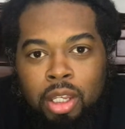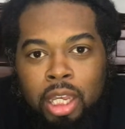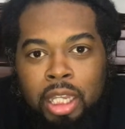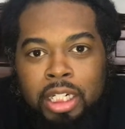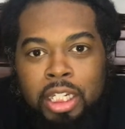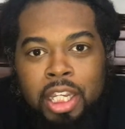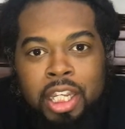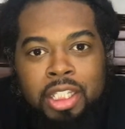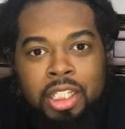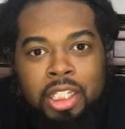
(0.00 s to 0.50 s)
At
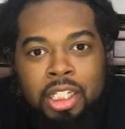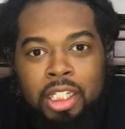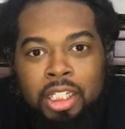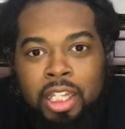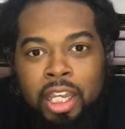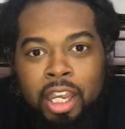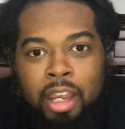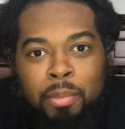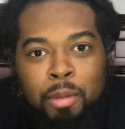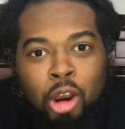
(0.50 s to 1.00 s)
the end of the
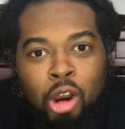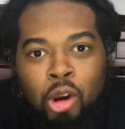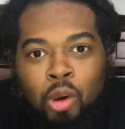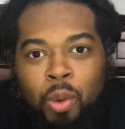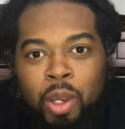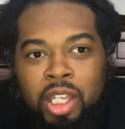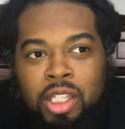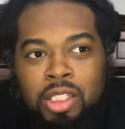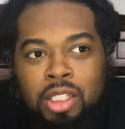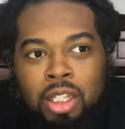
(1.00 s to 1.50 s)
day, I'm
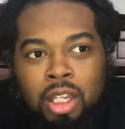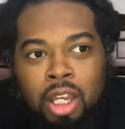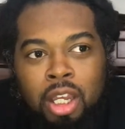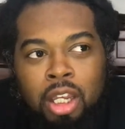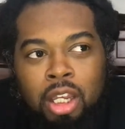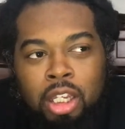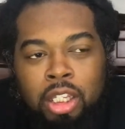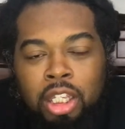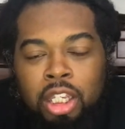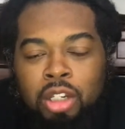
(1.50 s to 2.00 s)
always
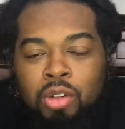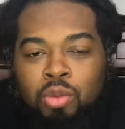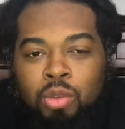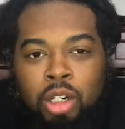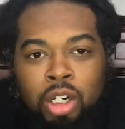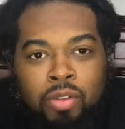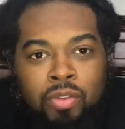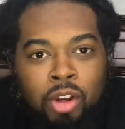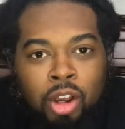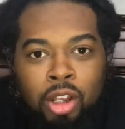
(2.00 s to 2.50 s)
getting
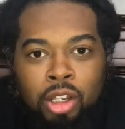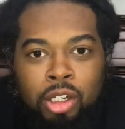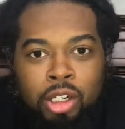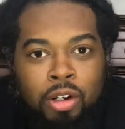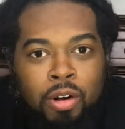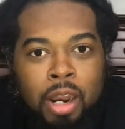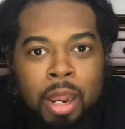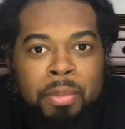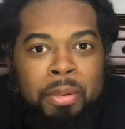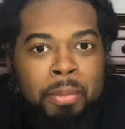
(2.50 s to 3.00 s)
rid of all of the
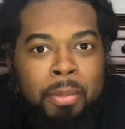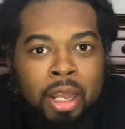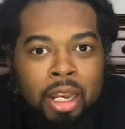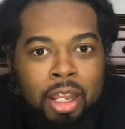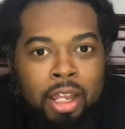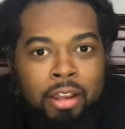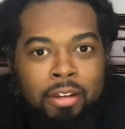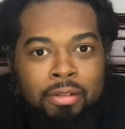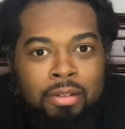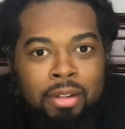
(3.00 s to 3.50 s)
crap in my
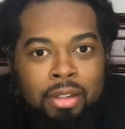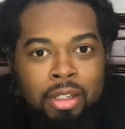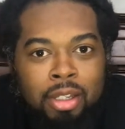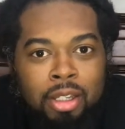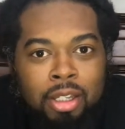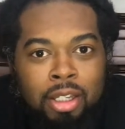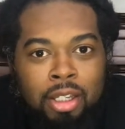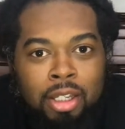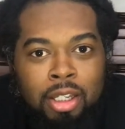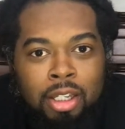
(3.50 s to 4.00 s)
life.
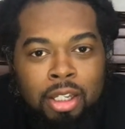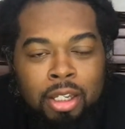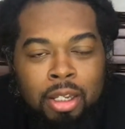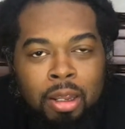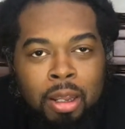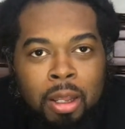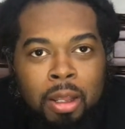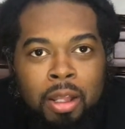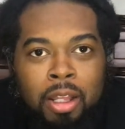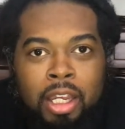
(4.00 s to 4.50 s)

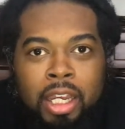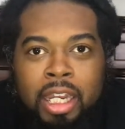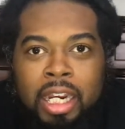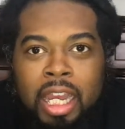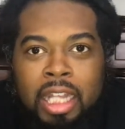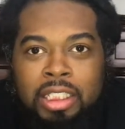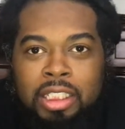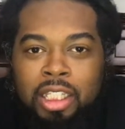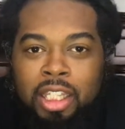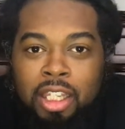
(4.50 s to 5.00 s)
And
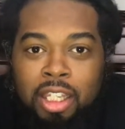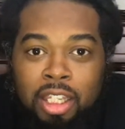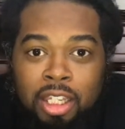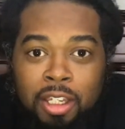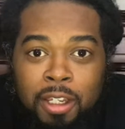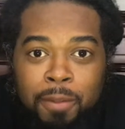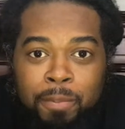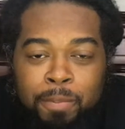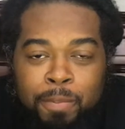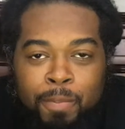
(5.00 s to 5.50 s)
as a
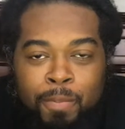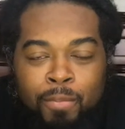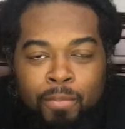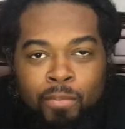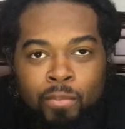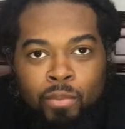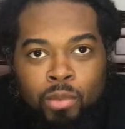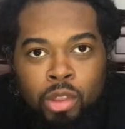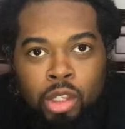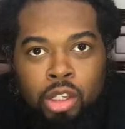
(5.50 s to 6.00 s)
kid,
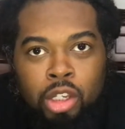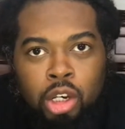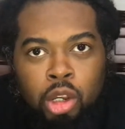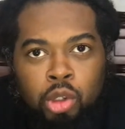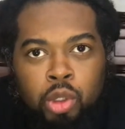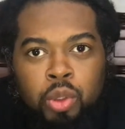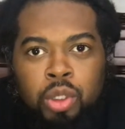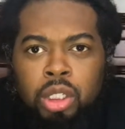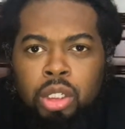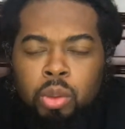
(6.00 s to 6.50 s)
you know,
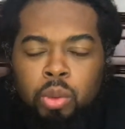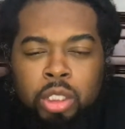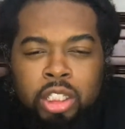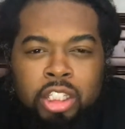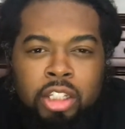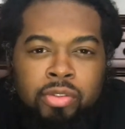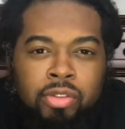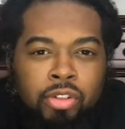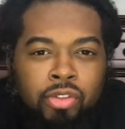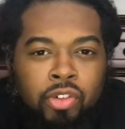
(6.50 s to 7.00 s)
you deal with
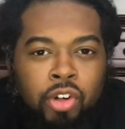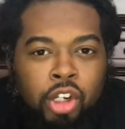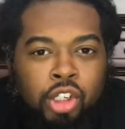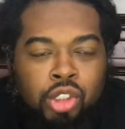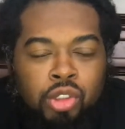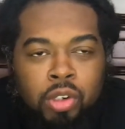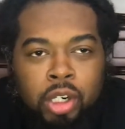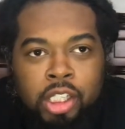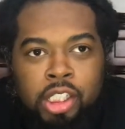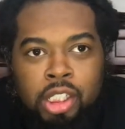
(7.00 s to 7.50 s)
different
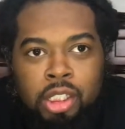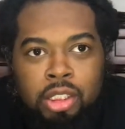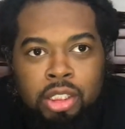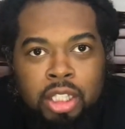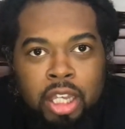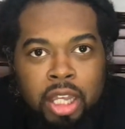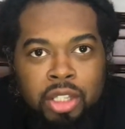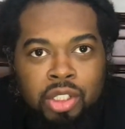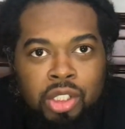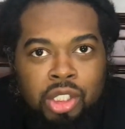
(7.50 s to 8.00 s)
frustrations
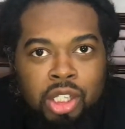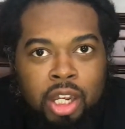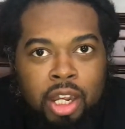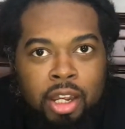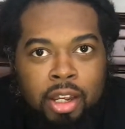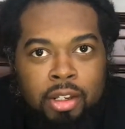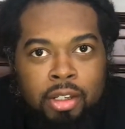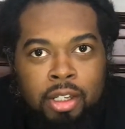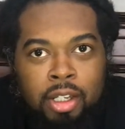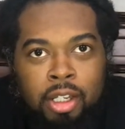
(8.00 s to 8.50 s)
as a
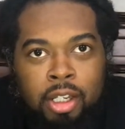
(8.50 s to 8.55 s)
child.